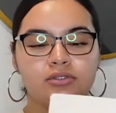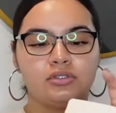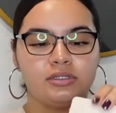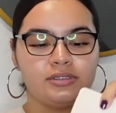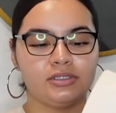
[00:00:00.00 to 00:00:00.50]
so
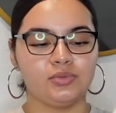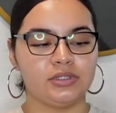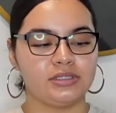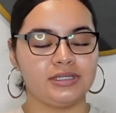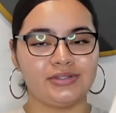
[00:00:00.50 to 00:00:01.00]
this is
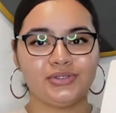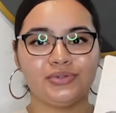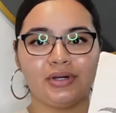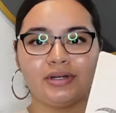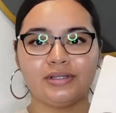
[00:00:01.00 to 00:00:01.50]
what
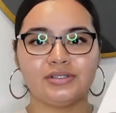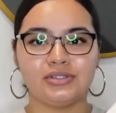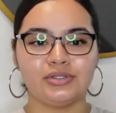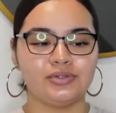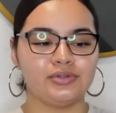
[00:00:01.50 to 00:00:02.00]
tattoo artists
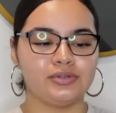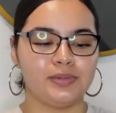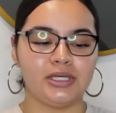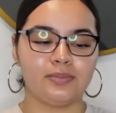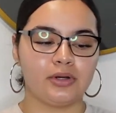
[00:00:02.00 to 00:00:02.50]
use,
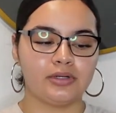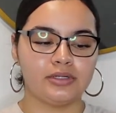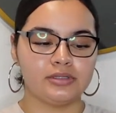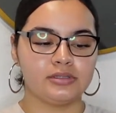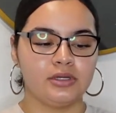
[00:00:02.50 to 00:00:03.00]
makeup
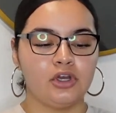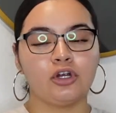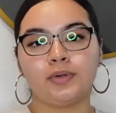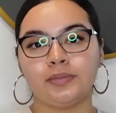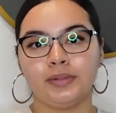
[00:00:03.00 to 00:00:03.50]
artists, or
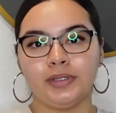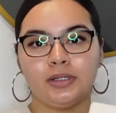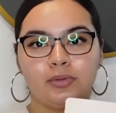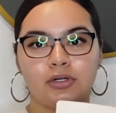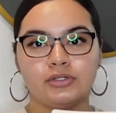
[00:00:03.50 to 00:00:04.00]
permanent
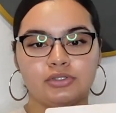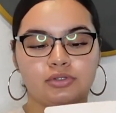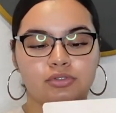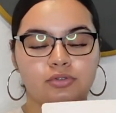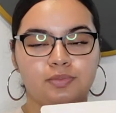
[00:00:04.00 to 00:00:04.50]
makeup artists
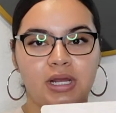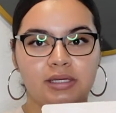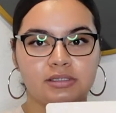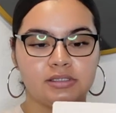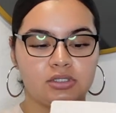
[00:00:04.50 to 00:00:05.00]
use to
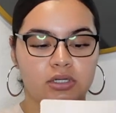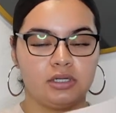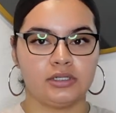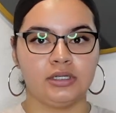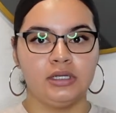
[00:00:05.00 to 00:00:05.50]
practice
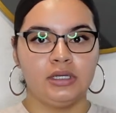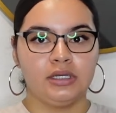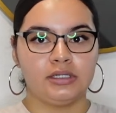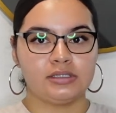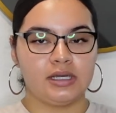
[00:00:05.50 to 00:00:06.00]
on. It
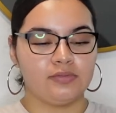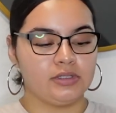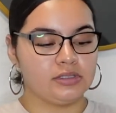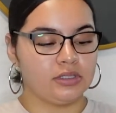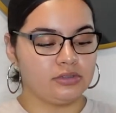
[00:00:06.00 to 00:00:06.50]
does have
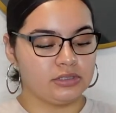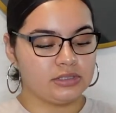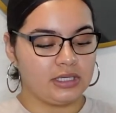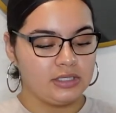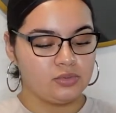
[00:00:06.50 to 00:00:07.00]
these other
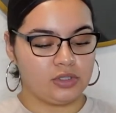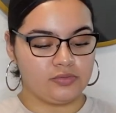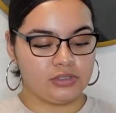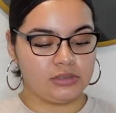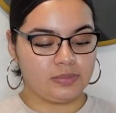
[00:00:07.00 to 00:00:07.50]
sides where I've
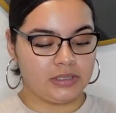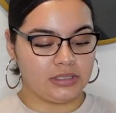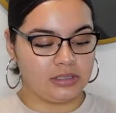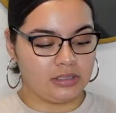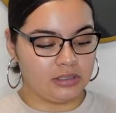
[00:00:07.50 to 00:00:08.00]
just
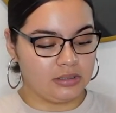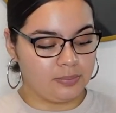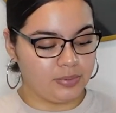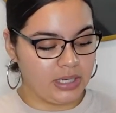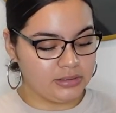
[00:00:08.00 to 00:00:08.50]
been
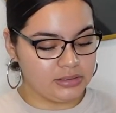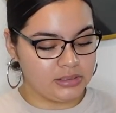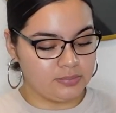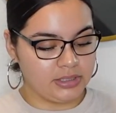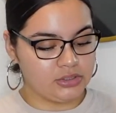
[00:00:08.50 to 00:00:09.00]

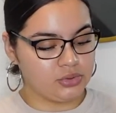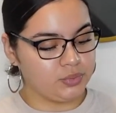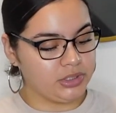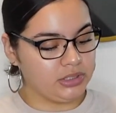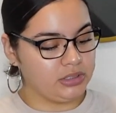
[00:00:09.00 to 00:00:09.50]
practicing my
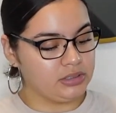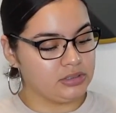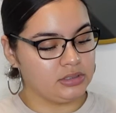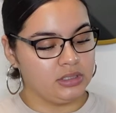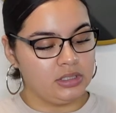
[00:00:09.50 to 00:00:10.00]

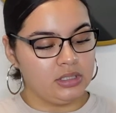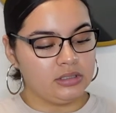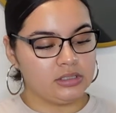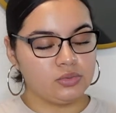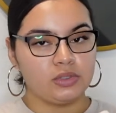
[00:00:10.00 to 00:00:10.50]
swings.
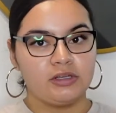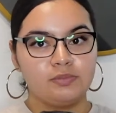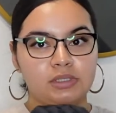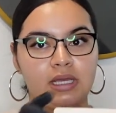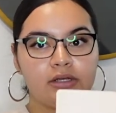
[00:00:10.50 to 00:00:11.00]
This one I've
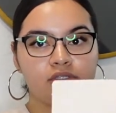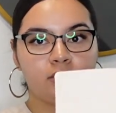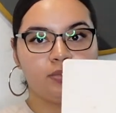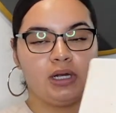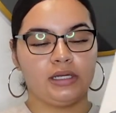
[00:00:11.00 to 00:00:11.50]
been actually
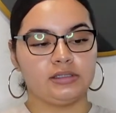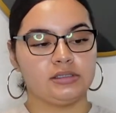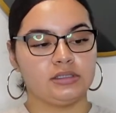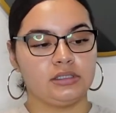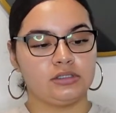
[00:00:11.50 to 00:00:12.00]

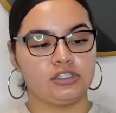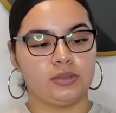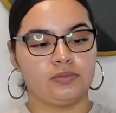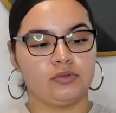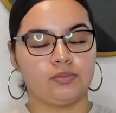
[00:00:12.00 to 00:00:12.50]
practicing the
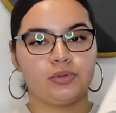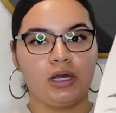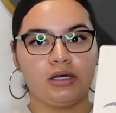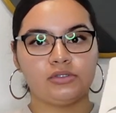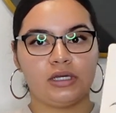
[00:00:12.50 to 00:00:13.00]
shape of the
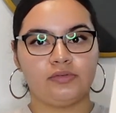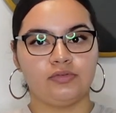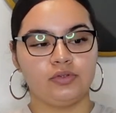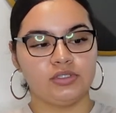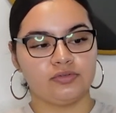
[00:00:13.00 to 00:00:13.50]
brow, so I have a
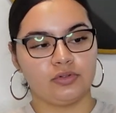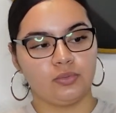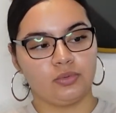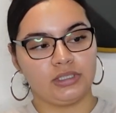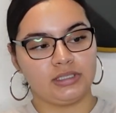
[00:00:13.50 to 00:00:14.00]
few different
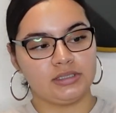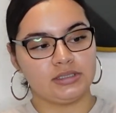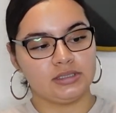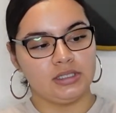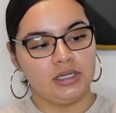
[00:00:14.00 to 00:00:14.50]
ones.